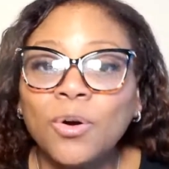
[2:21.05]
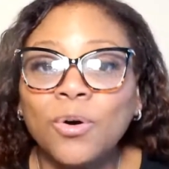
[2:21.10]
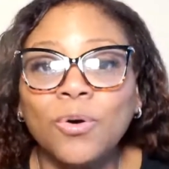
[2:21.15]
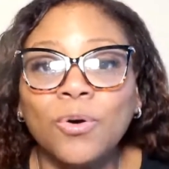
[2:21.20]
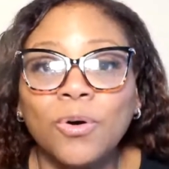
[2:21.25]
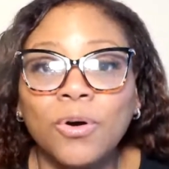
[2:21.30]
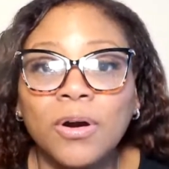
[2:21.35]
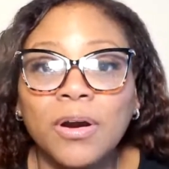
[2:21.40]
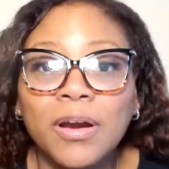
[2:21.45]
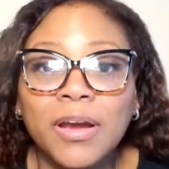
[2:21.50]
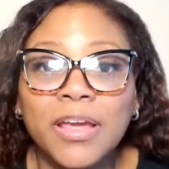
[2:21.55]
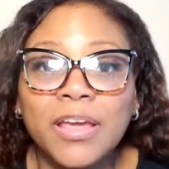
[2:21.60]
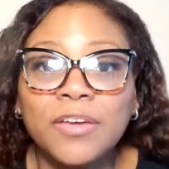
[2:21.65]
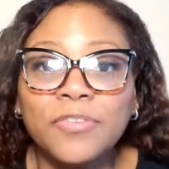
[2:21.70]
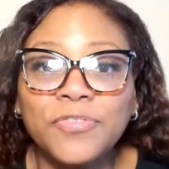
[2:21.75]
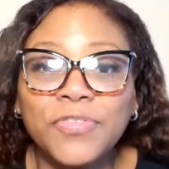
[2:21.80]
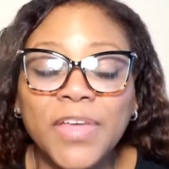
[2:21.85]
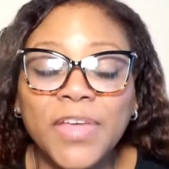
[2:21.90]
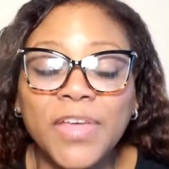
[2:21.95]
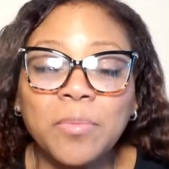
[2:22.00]
or
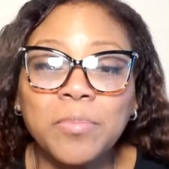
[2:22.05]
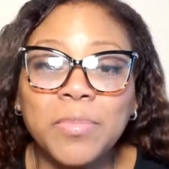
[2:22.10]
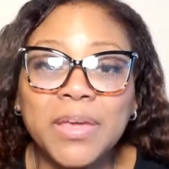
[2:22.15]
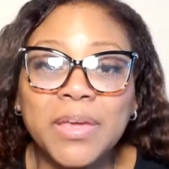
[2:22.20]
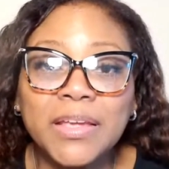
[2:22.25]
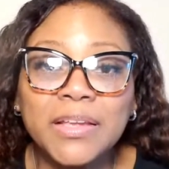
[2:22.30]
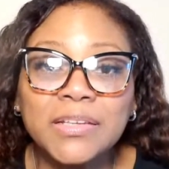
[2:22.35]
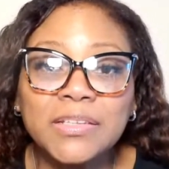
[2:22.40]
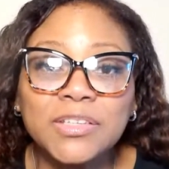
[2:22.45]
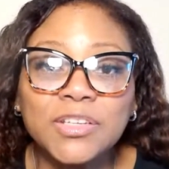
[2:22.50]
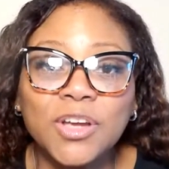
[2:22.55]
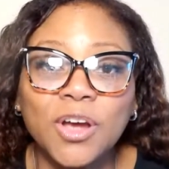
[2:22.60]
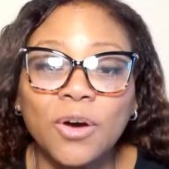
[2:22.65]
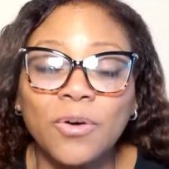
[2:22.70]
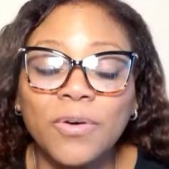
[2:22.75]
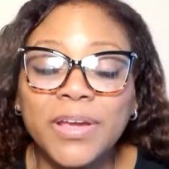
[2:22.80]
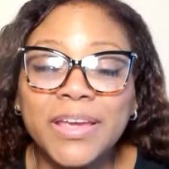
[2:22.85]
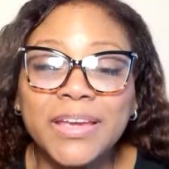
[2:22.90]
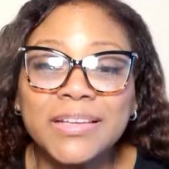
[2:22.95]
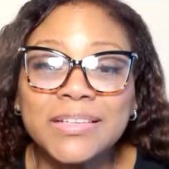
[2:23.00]
if that means
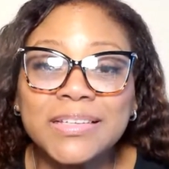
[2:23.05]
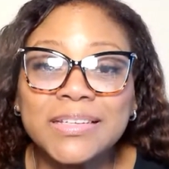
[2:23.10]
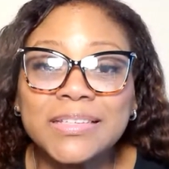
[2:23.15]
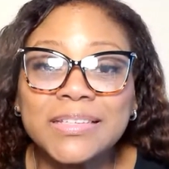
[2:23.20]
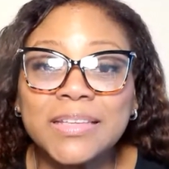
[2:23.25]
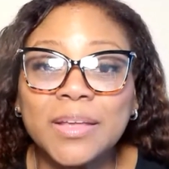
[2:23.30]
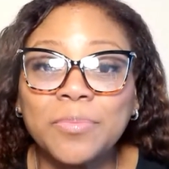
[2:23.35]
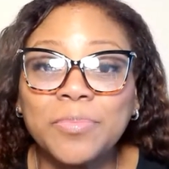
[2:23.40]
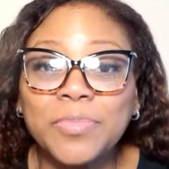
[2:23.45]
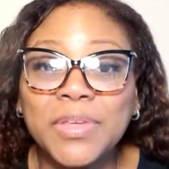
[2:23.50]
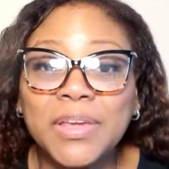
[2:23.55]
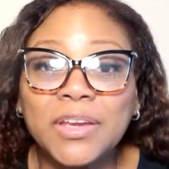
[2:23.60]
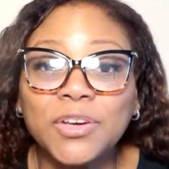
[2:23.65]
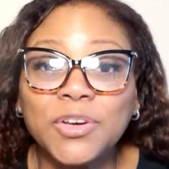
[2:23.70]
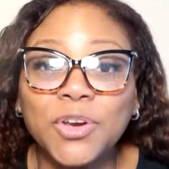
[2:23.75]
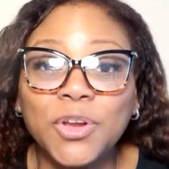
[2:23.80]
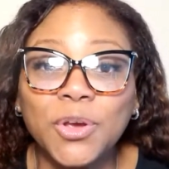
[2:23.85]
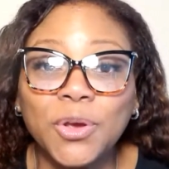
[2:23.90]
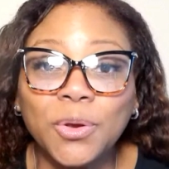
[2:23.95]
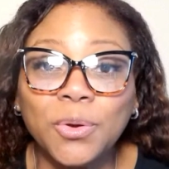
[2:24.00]
going into
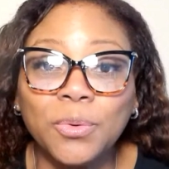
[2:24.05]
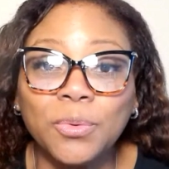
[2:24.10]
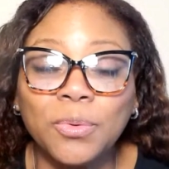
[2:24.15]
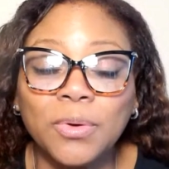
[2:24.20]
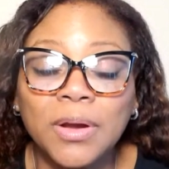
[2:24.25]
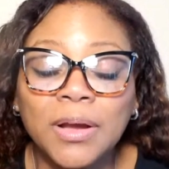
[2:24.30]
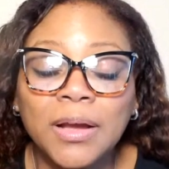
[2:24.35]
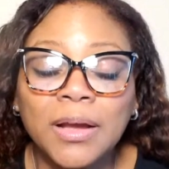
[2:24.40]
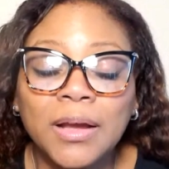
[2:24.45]
something new,